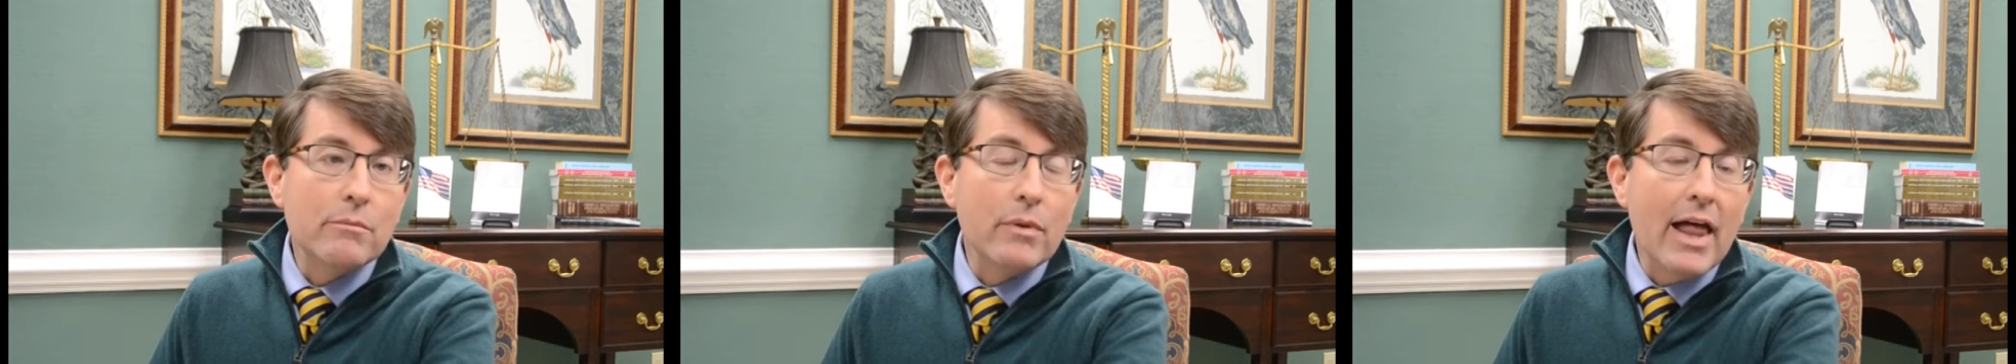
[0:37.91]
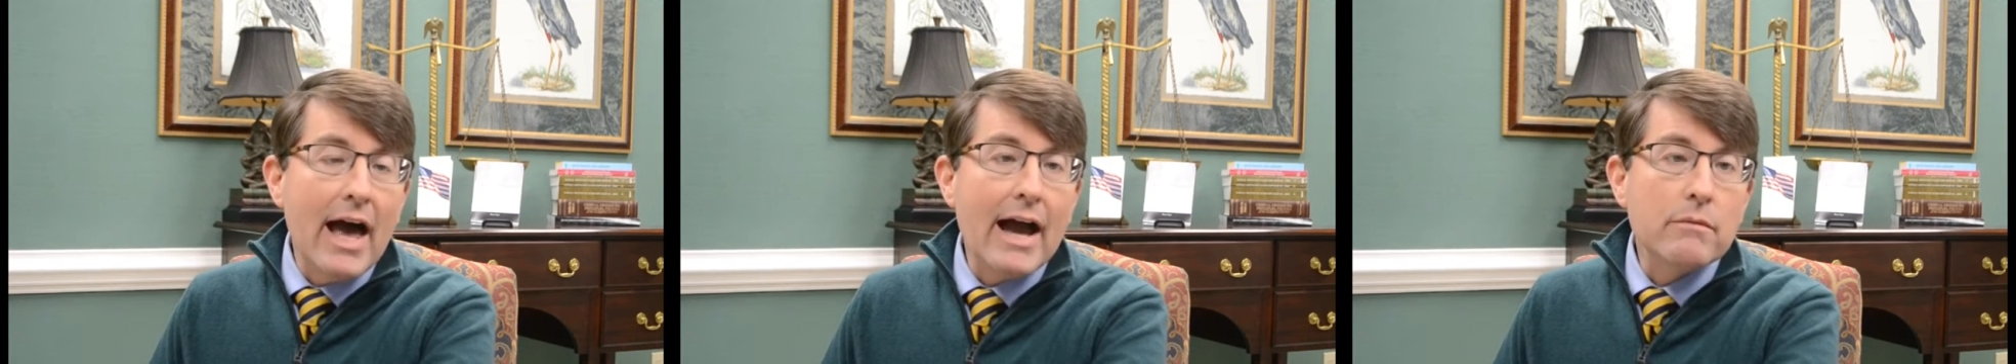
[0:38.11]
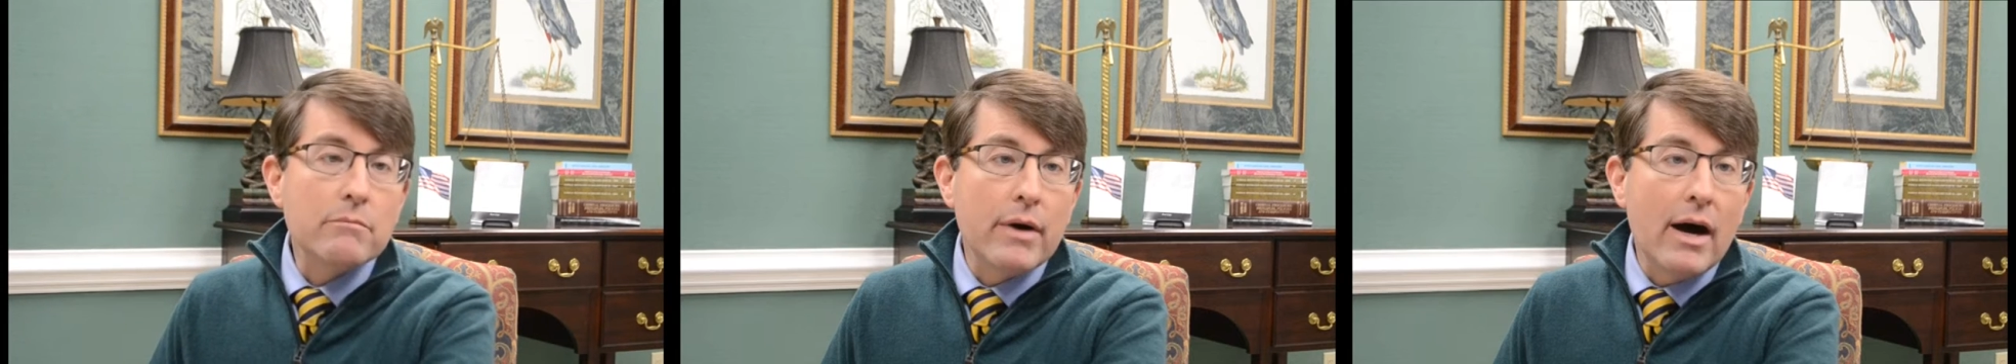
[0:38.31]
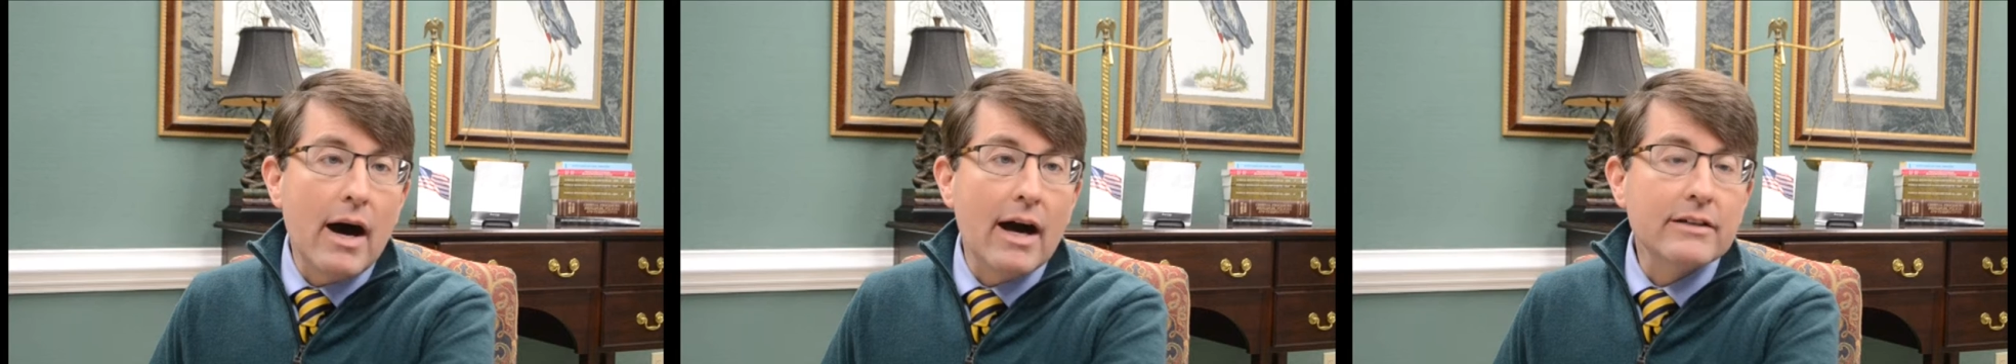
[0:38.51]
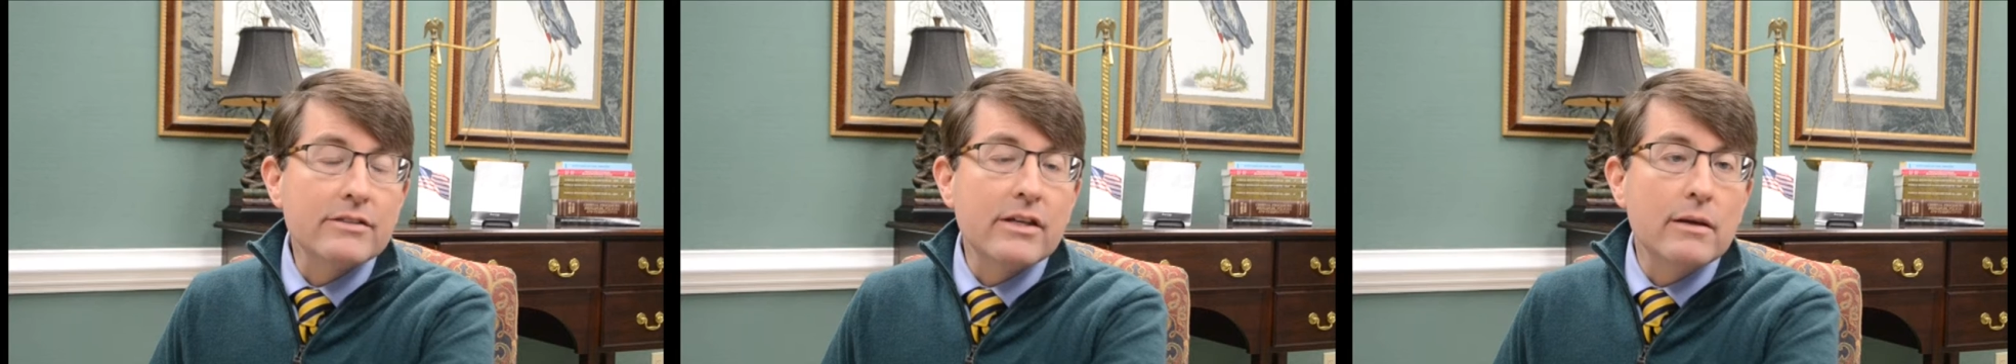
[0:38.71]
black
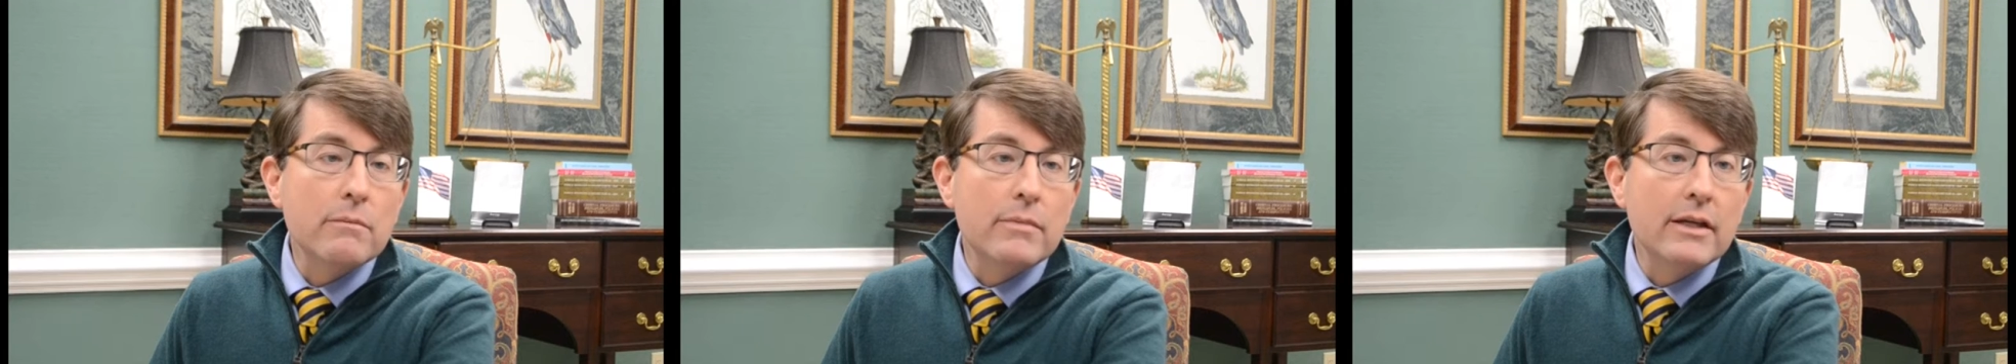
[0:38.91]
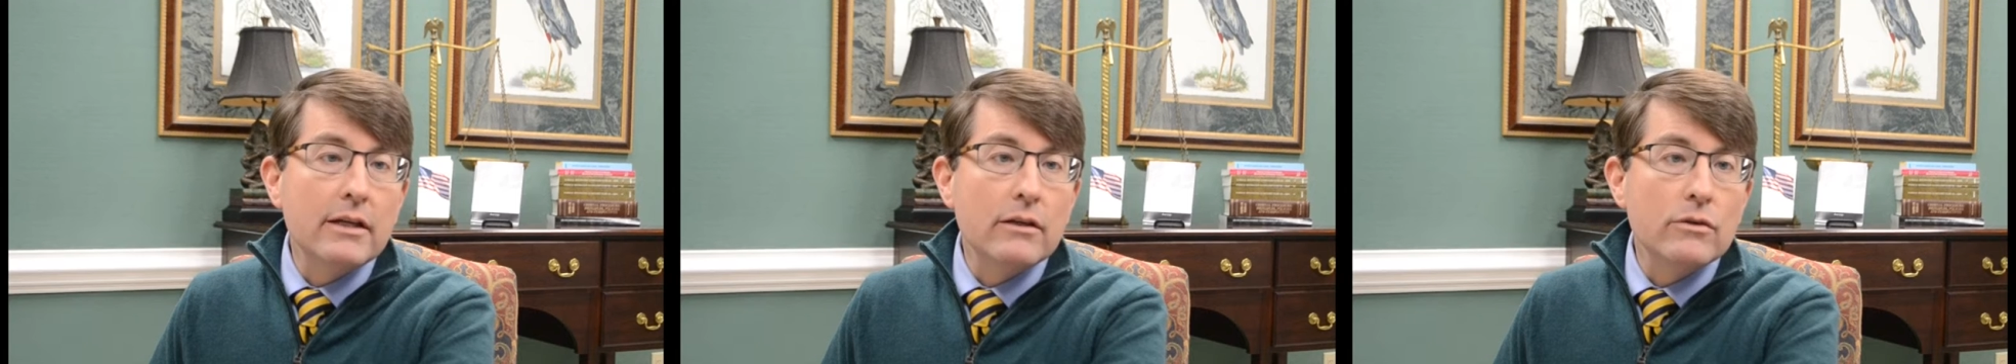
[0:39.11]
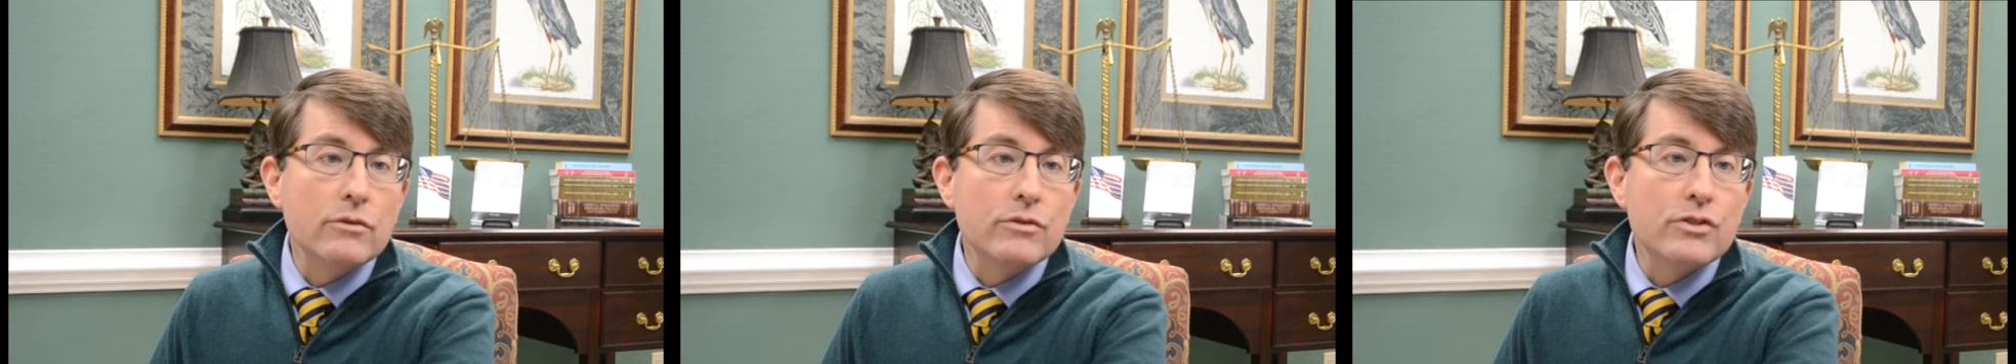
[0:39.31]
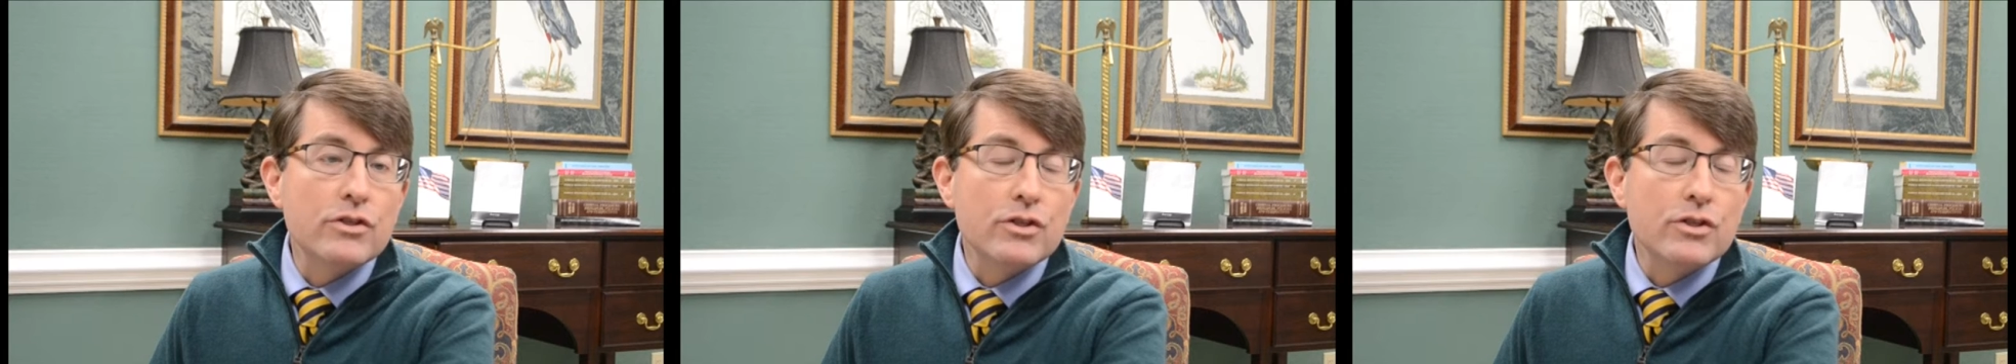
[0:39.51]
box can be used